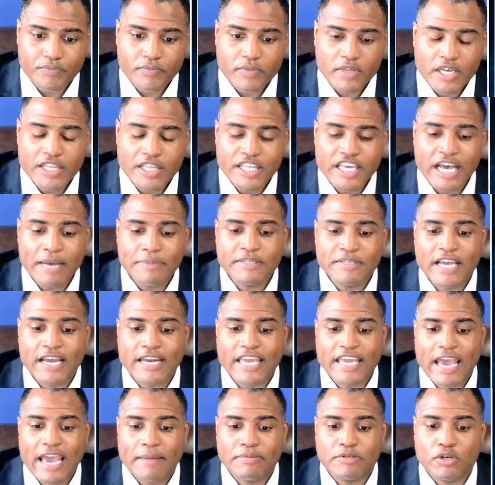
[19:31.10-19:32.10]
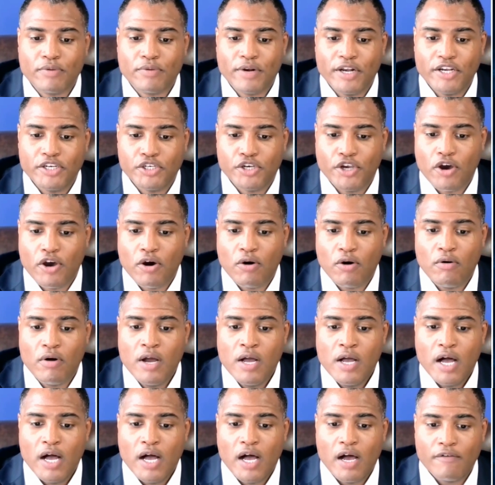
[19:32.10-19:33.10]
the upside capture ratio
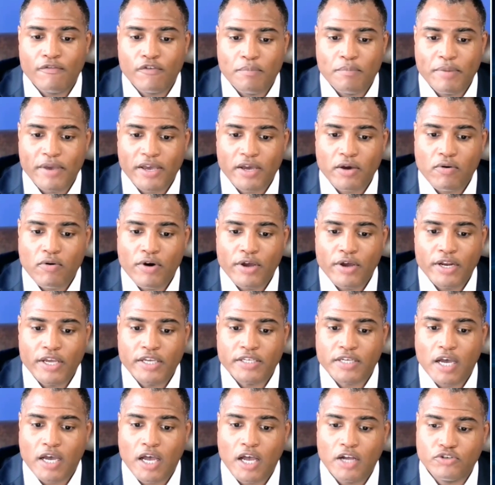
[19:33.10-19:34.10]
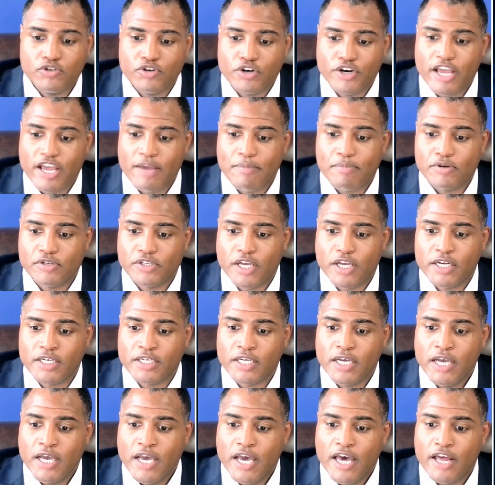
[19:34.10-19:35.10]
for Bitcoin is 108%